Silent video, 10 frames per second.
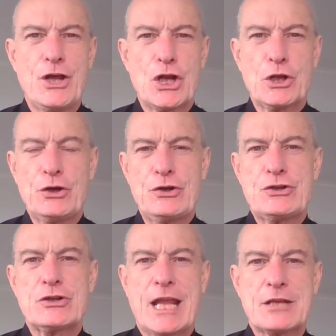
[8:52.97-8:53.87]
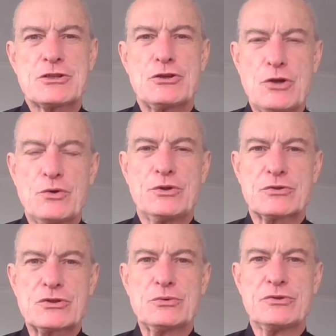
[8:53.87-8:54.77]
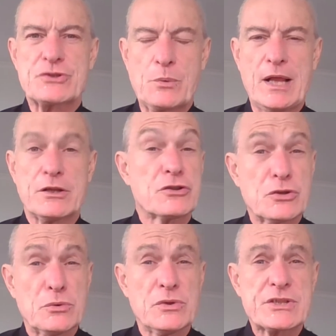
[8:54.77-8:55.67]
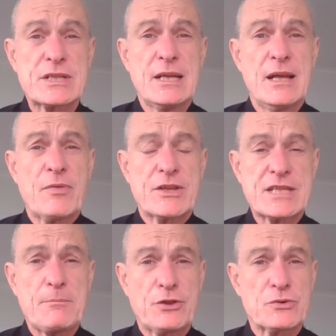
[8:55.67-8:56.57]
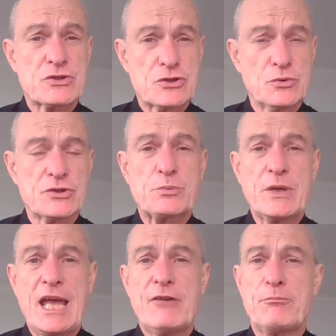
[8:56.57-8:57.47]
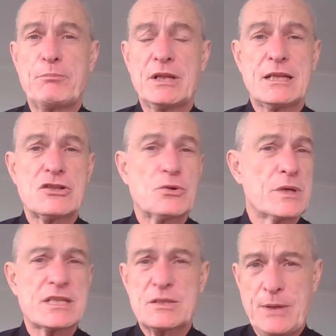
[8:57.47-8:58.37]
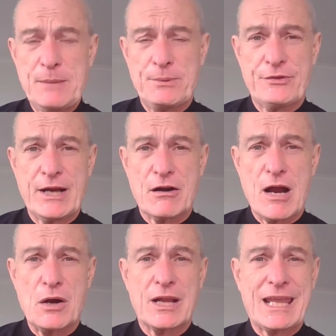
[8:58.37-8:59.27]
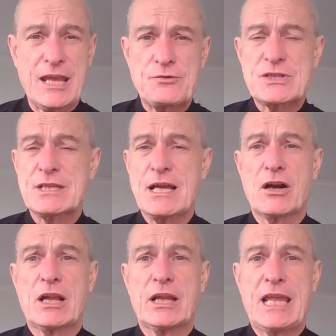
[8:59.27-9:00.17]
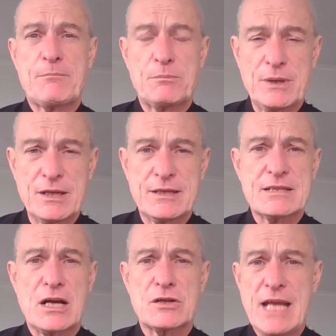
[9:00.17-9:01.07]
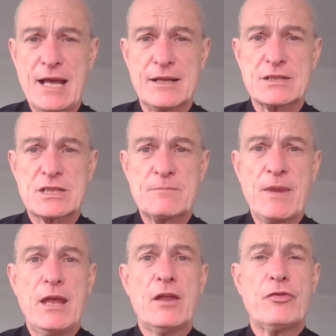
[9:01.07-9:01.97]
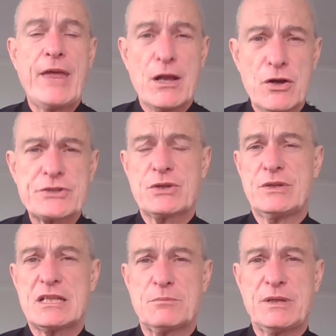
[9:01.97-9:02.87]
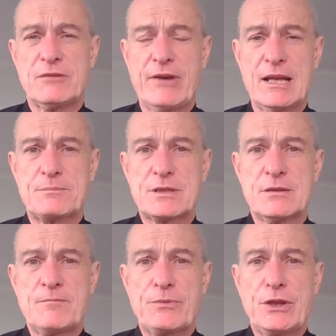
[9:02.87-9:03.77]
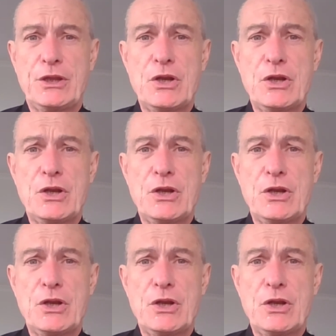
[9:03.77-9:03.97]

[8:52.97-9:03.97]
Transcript: Learn to get to know your tools well. Your tools, some of those tools we have built into us as people. They're our gifts, our capabilities, our talents. They also need to be developed. You